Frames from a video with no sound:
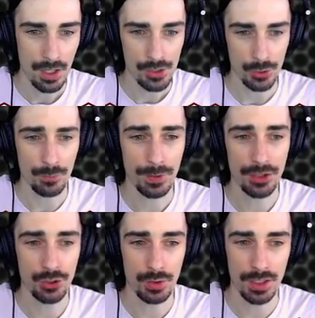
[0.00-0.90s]
So don't forget
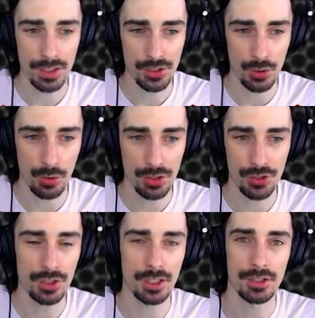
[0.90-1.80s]
to join the Discord
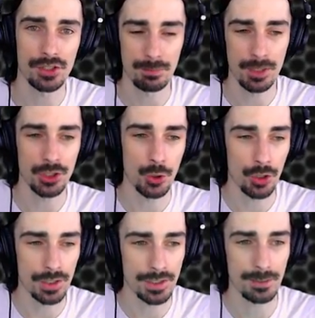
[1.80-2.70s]
so you can submit
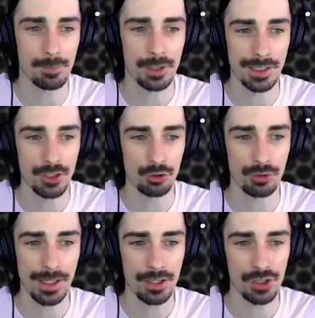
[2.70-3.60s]
your steampunky
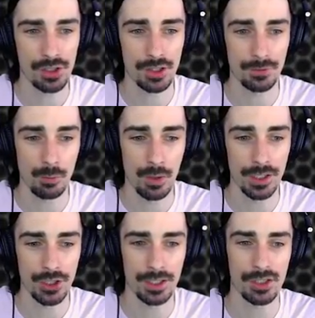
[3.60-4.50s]
creations if you want
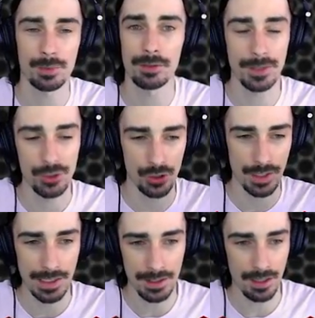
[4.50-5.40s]
a chance to be featured
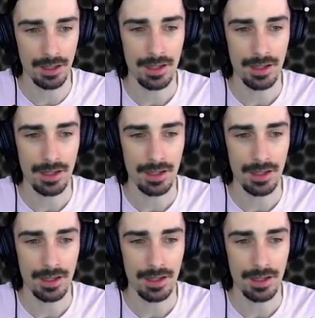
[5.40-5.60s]
in